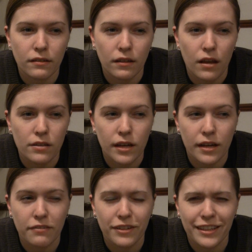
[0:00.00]
only thing I
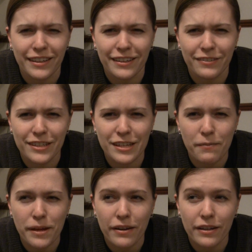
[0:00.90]
can really think of that's
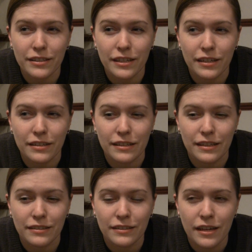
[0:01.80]
coming out next year
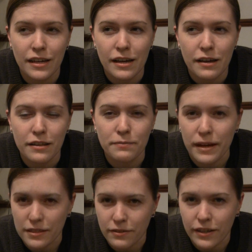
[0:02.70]
is there's
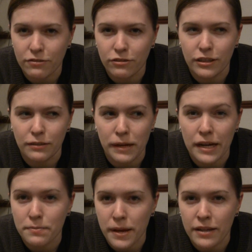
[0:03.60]
Mass Effect 3,
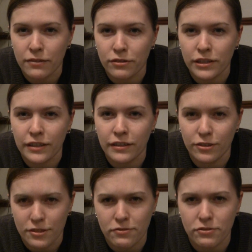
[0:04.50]
Max Payne 3,
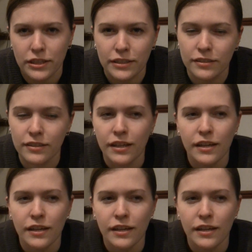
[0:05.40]
lots of 3s.